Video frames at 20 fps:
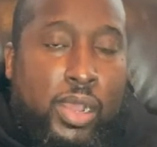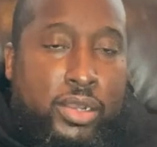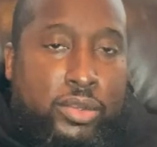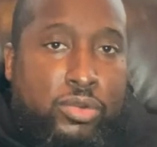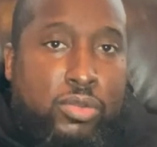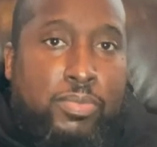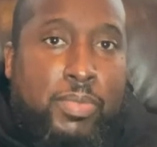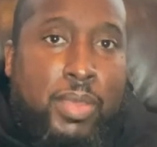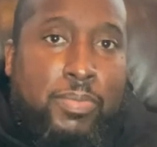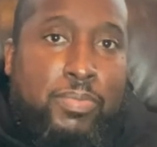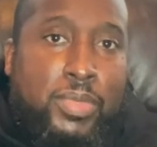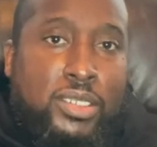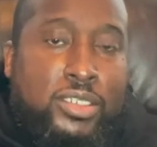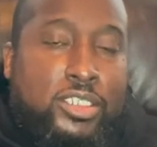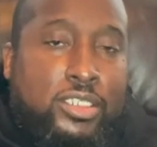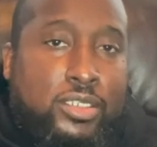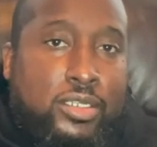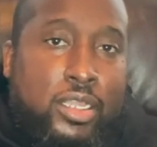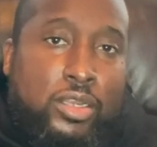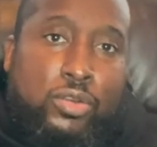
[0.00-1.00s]
I knew my
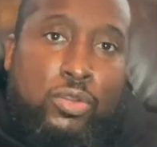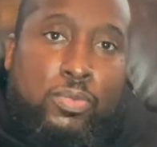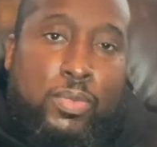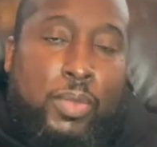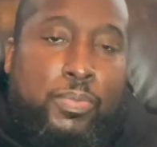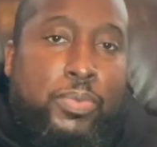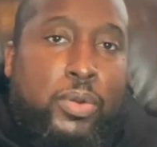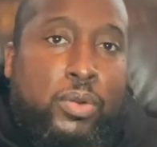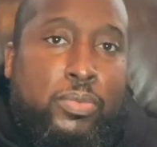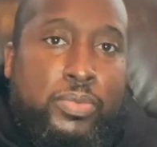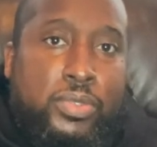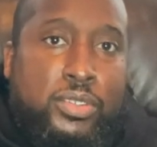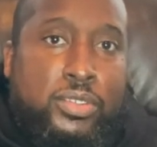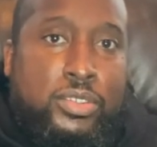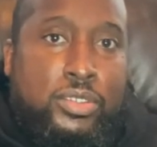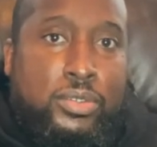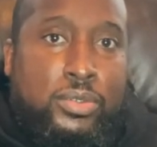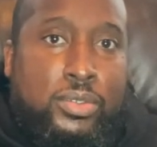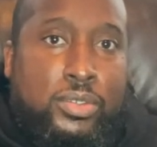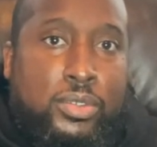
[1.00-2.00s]
mission, I knew my
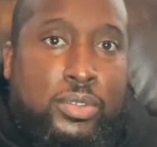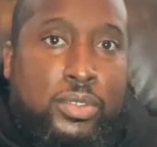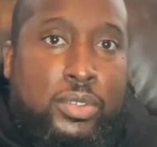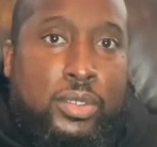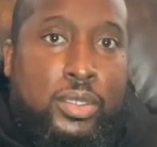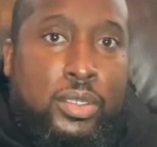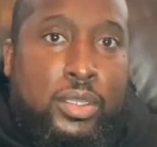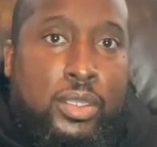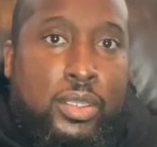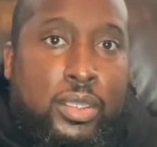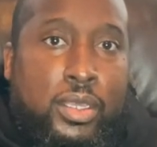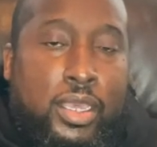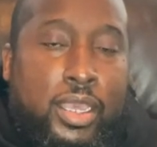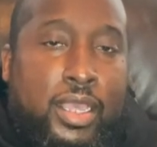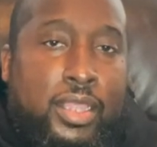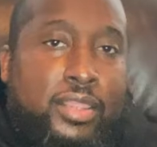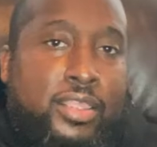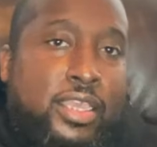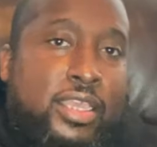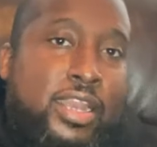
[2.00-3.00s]
purpose.
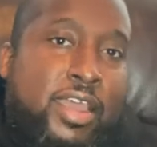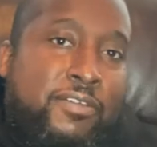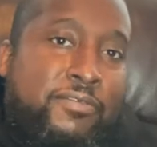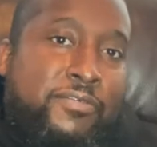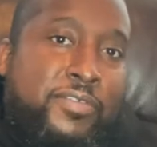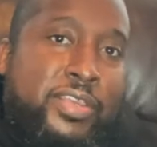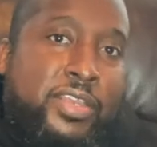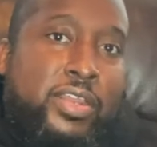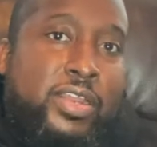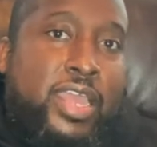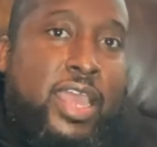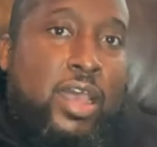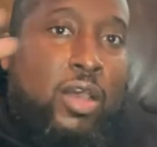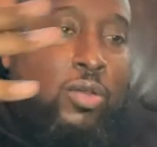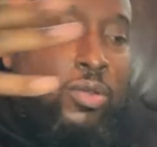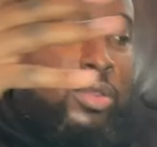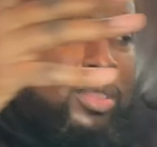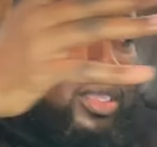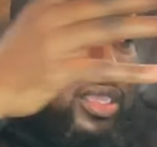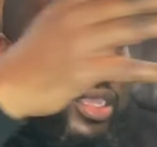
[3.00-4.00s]
And then I figured
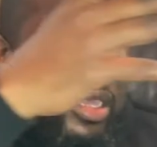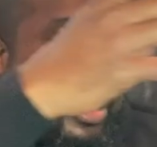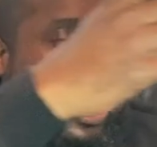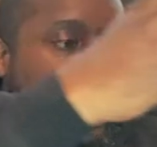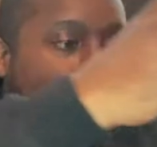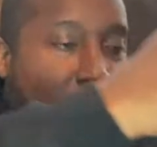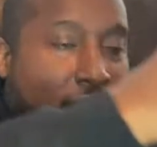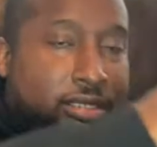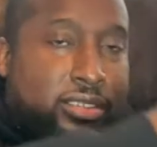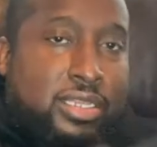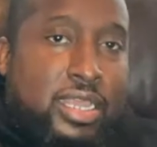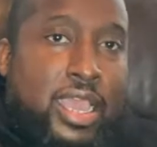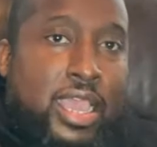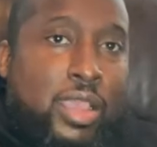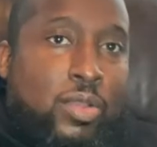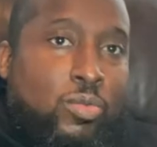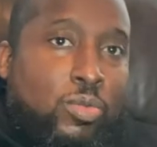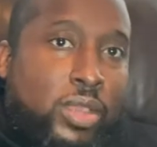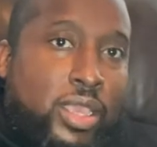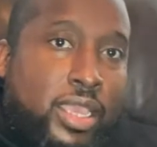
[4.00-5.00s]
out as
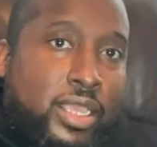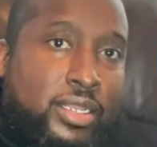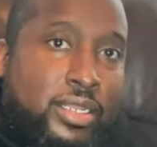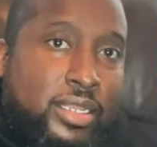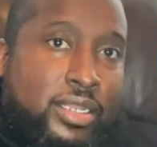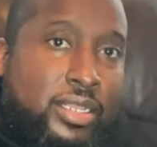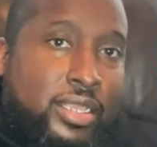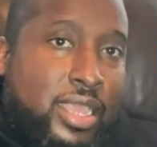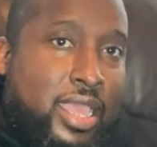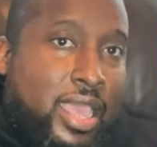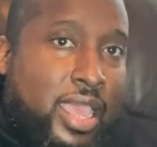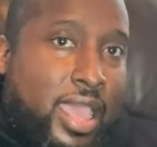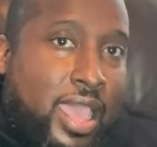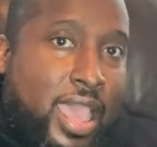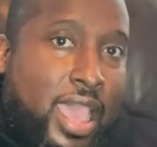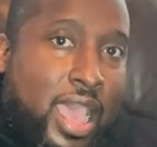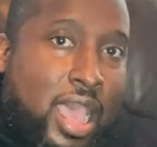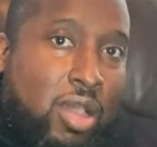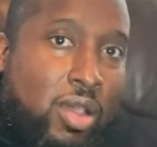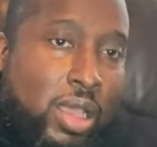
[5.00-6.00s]
time went
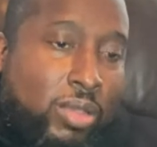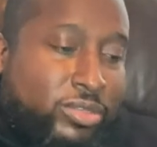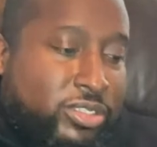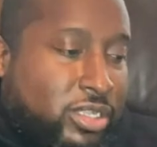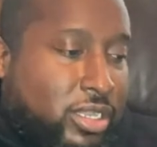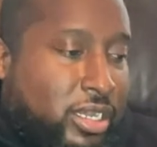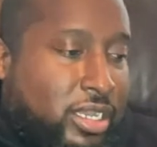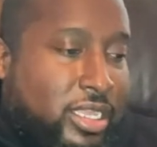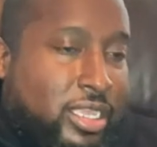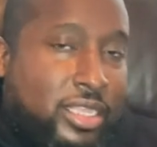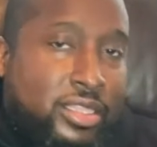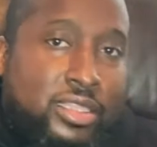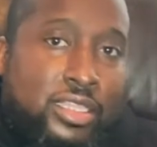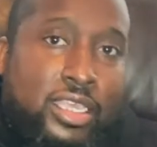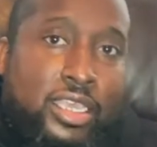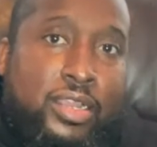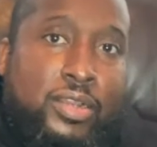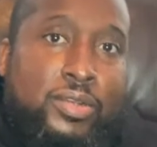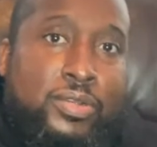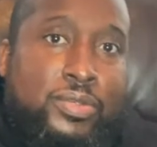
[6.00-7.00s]
how I was going to get
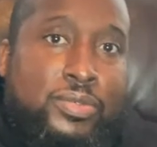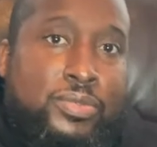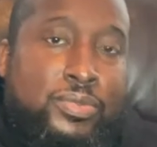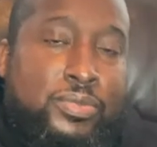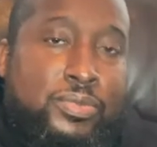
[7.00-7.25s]
there.